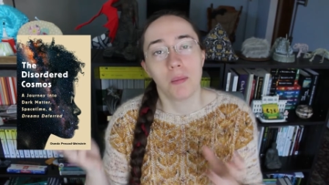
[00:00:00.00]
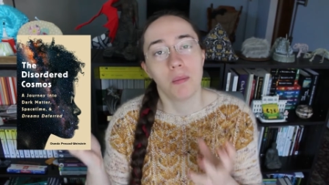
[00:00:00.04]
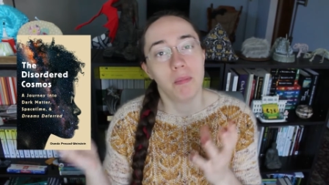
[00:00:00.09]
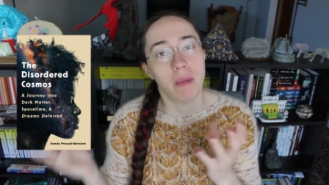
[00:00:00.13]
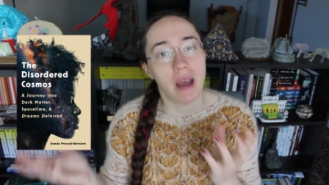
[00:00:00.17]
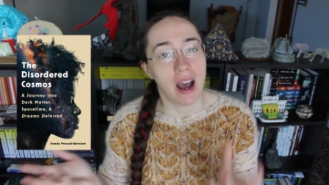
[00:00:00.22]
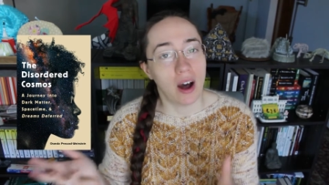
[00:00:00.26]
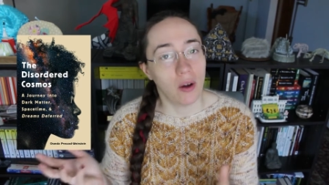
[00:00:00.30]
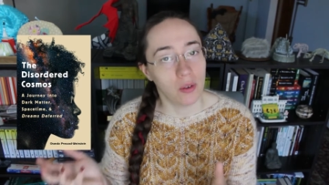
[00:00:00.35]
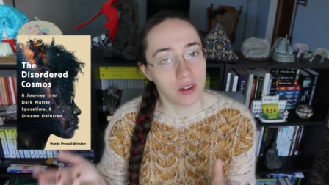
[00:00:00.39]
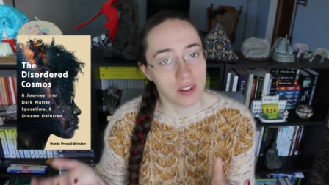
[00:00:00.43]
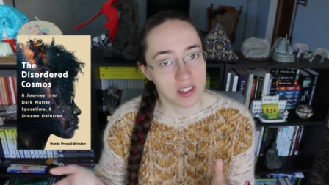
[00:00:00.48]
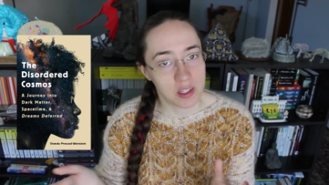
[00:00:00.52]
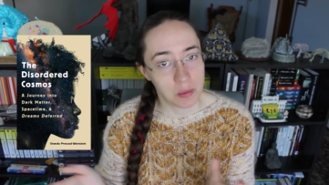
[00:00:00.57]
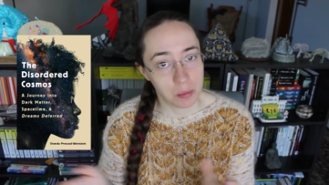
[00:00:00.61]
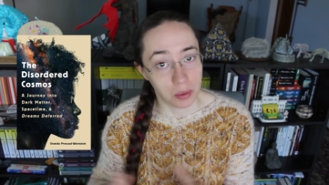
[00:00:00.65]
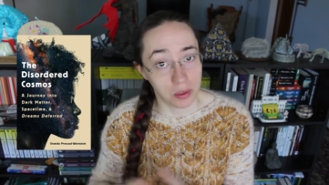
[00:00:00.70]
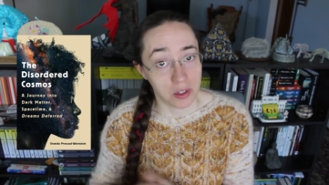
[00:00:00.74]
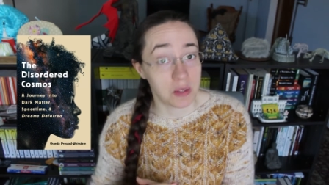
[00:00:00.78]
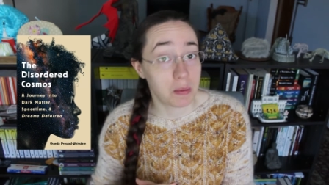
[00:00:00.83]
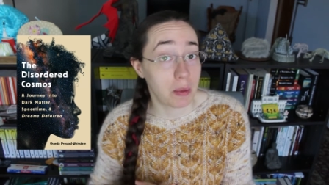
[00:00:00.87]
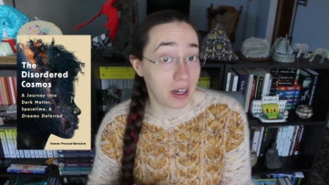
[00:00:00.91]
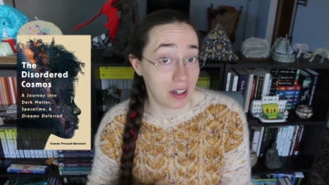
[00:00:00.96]
balance
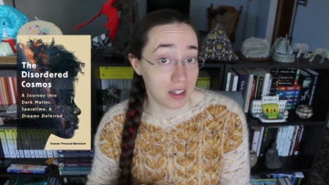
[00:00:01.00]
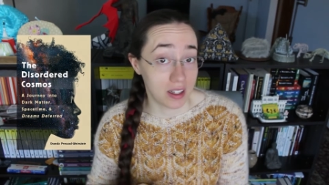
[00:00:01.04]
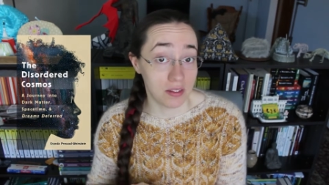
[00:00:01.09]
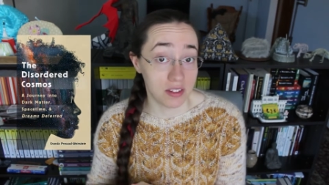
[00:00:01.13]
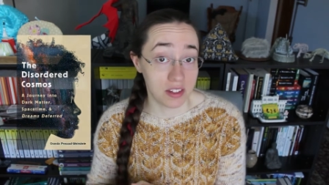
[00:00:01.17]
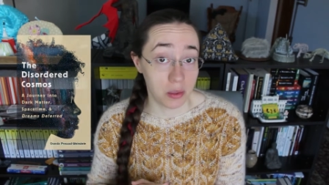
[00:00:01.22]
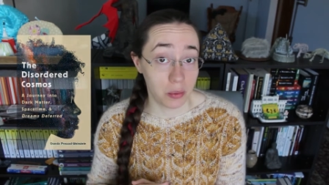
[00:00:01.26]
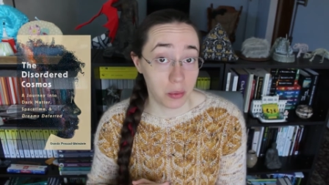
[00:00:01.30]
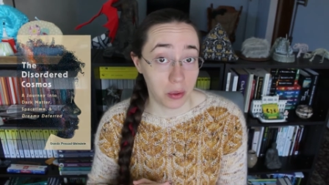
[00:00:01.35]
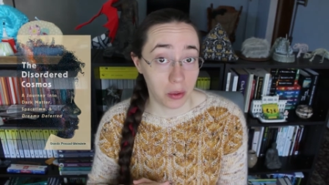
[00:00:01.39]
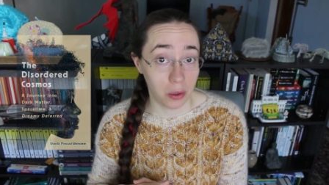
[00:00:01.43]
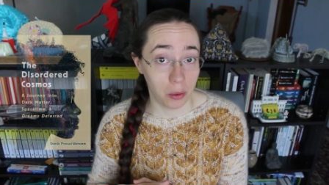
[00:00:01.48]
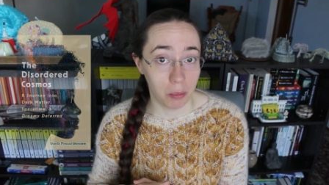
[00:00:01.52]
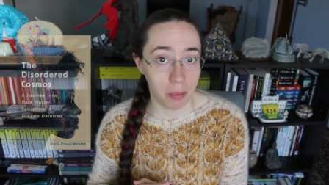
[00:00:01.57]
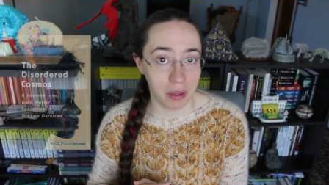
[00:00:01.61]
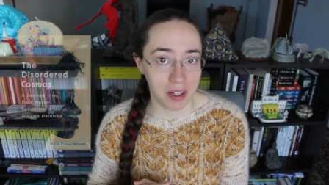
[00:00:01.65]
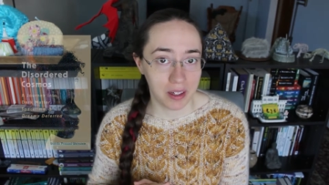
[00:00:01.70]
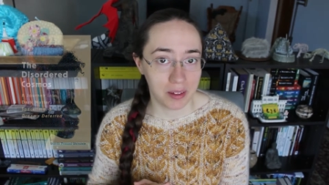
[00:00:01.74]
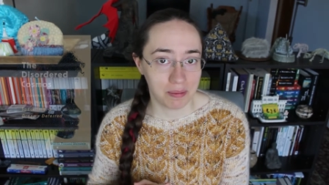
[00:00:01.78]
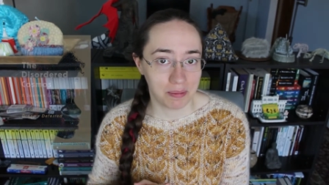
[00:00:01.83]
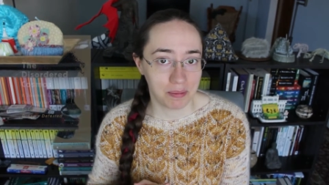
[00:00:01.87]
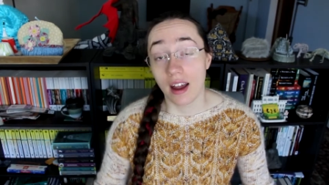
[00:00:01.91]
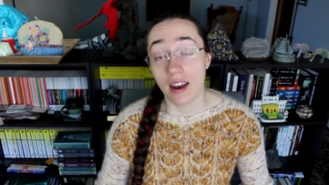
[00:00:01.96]
perspectives a little
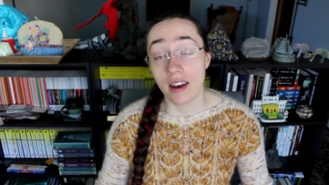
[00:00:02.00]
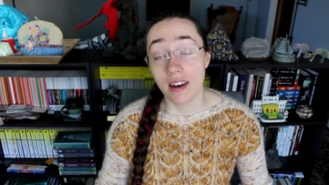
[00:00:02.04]
bit.